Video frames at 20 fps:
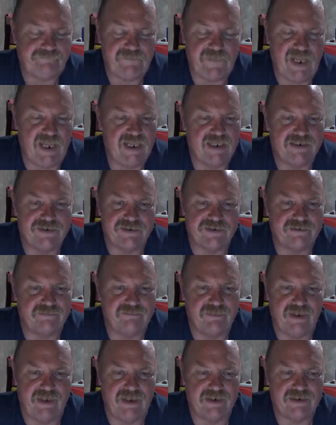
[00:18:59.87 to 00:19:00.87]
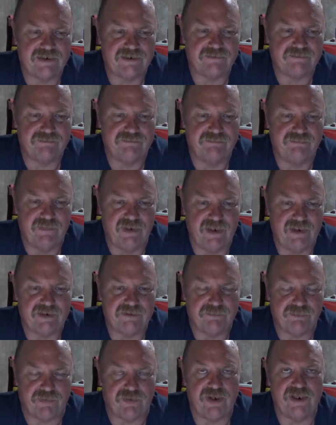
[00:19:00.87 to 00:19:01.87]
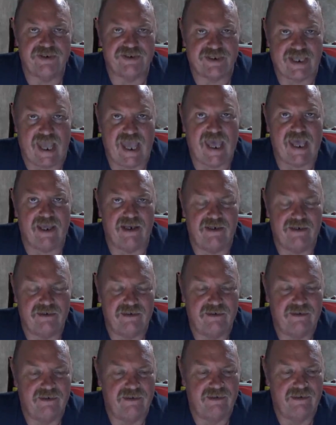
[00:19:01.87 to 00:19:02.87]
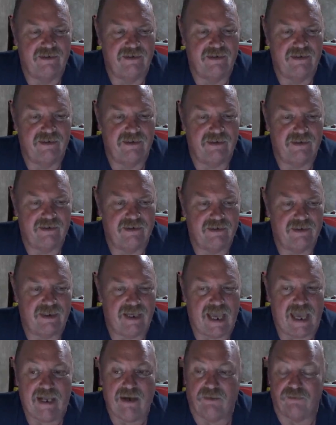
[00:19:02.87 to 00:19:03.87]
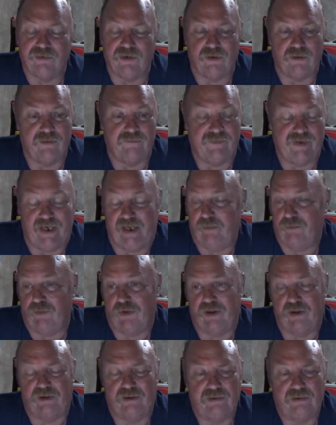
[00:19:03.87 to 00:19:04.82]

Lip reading: It's pretty sad. I don't know of anyone.